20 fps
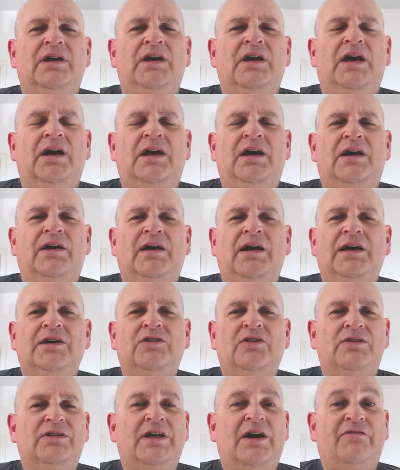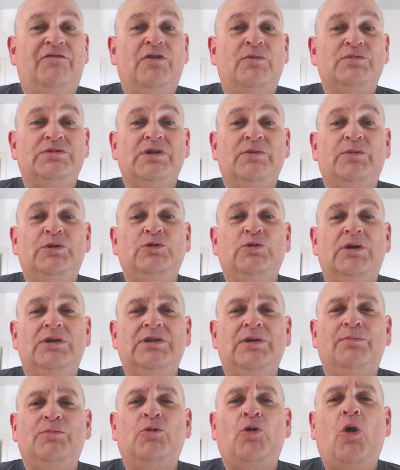I got that from someone who had
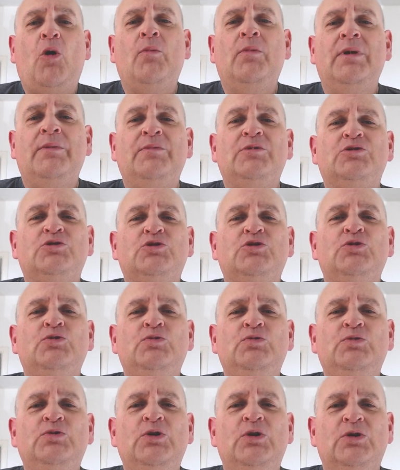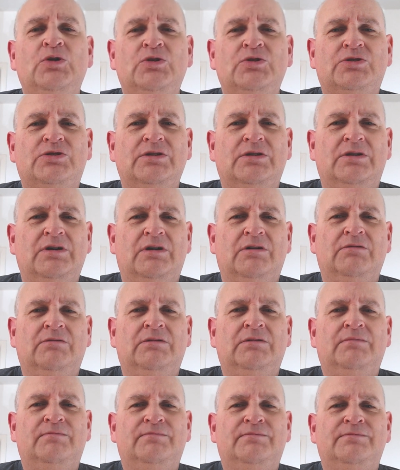the problem 2 years ago.
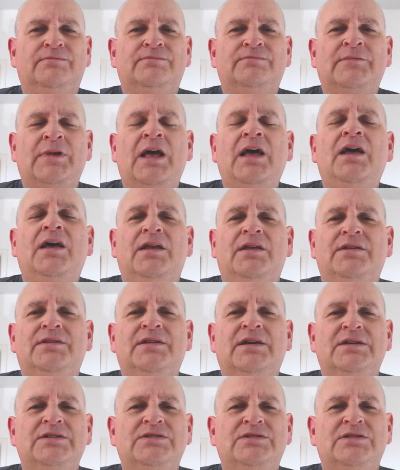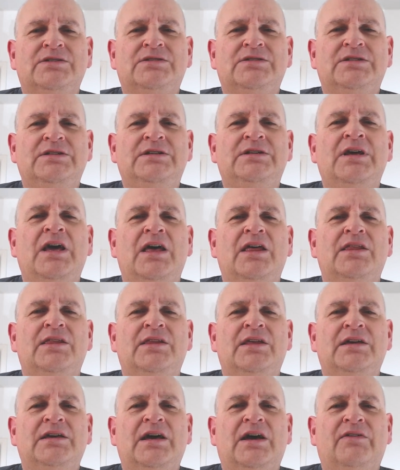Nice to see
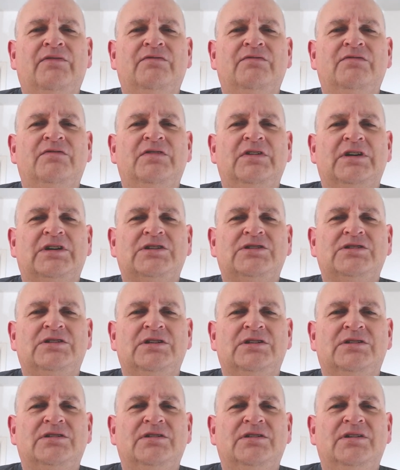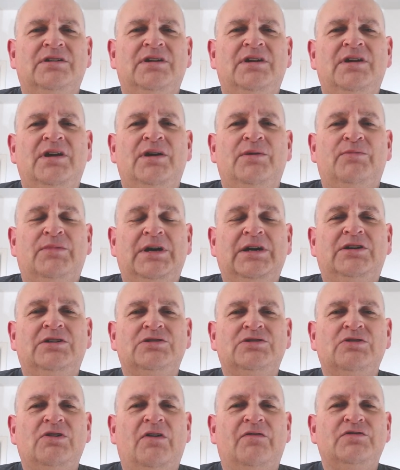they haven't fixed it.
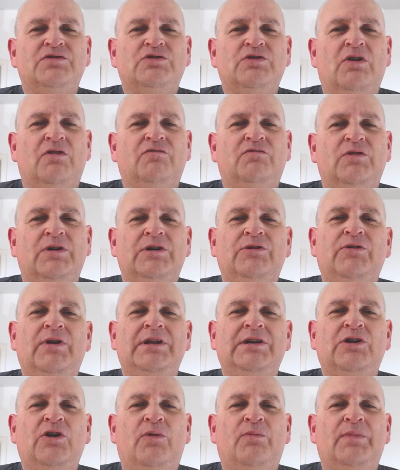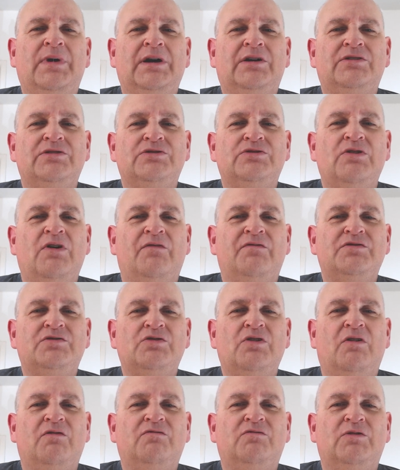Microsoft software running on Microsoft
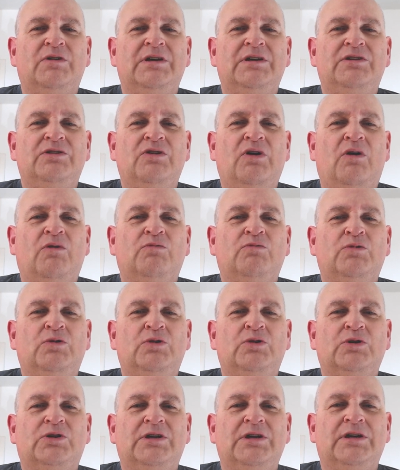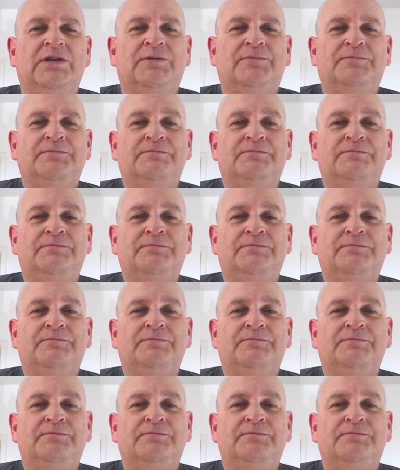software not working.